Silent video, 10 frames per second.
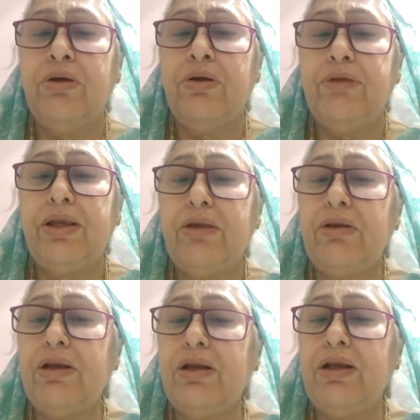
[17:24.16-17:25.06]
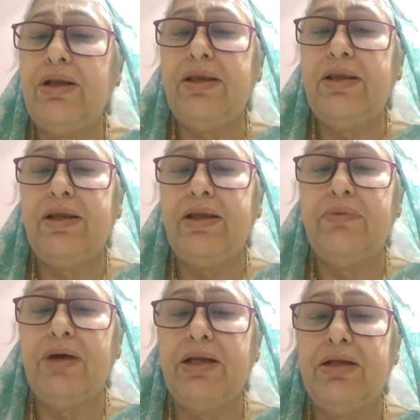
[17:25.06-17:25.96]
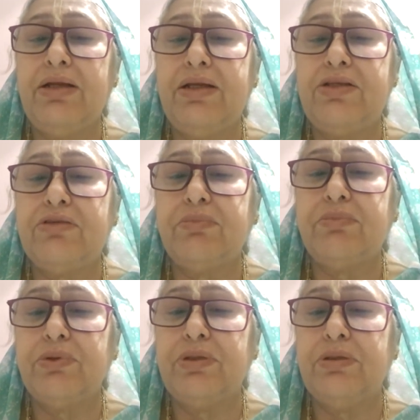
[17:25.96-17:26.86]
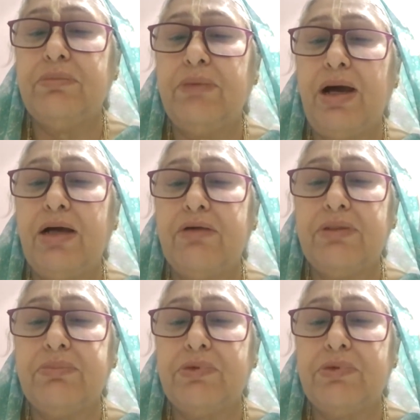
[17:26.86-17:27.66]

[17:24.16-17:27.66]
regularly take advantage of both the Bhagavat